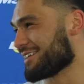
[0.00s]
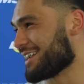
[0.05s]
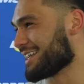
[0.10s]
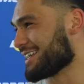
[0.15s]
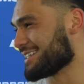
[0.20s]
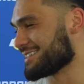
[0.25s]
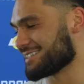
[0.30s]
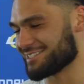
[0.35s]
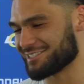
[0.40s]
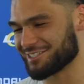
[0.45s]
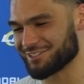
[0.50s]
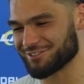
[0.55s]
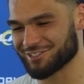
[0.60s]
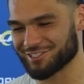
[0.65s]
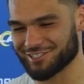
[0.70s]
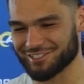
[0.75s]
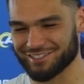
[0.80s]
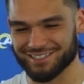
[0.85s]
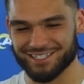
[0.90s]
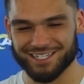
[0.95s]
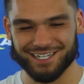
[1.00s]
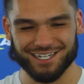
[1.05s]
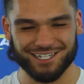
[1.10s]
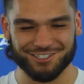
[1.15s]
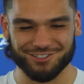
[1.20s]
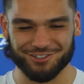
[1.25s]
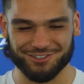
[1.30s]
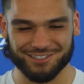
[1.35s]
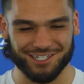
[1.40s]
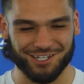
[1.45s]
that I get to do,
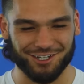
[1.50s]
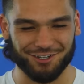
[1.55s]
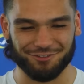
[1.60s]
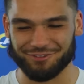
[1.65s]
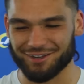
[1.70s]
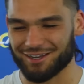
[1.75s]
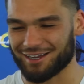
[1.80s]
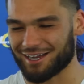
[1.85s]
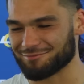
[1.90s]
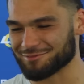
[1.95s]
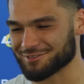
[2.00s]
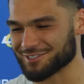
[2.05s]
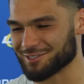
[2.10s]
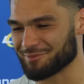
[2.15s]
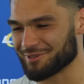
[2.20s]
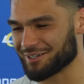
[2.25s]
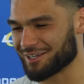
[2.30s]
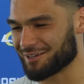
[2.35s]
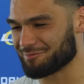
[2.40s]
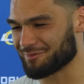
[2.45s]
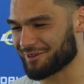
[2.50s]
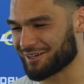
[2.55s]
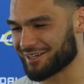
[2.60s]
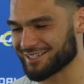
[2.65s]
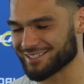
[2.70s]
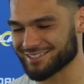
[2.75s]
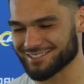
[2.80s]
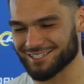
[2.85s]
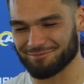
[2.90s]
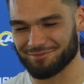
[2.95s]
she'll tell if I'm slipping up
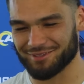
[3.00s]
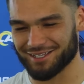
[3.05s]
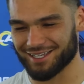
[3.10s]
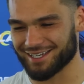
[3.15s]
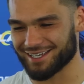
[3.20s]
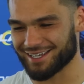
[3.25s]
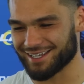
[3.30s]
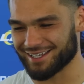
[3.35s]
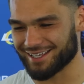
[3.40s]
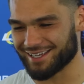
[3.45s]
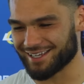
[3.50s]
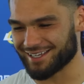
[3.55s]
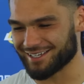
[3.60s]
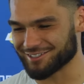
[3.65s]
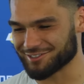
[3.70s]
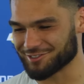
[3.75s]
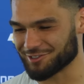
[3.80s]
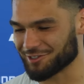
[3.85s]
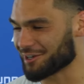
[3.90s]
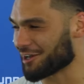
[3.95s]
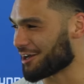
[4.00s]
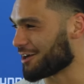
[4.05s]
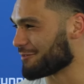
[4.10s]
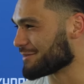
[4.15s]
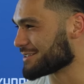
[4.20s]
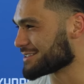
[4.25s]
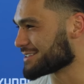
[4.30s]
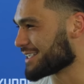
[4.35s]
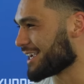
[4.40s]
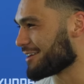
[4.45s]
on something, and she'll call
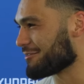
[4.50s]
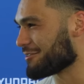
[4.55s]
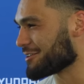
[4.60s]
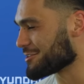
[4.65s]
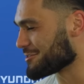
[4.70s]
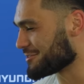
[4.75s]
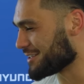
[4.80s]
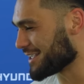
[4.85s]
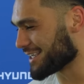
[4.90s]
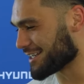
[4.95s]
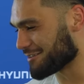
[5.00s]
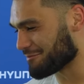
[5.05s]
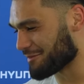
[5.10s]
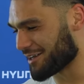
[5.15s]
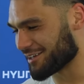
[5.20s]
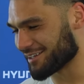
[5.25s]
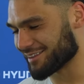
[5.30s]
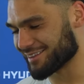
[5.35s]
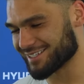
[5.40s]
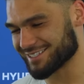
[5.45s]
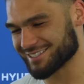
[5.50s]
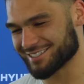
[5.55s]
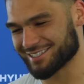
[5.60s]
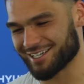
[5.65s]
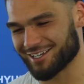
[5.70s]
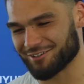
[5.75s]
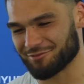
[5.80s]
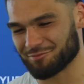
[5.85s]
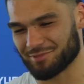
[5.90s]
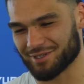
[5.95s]
me and say, hey, what are you thinking about in this stuff?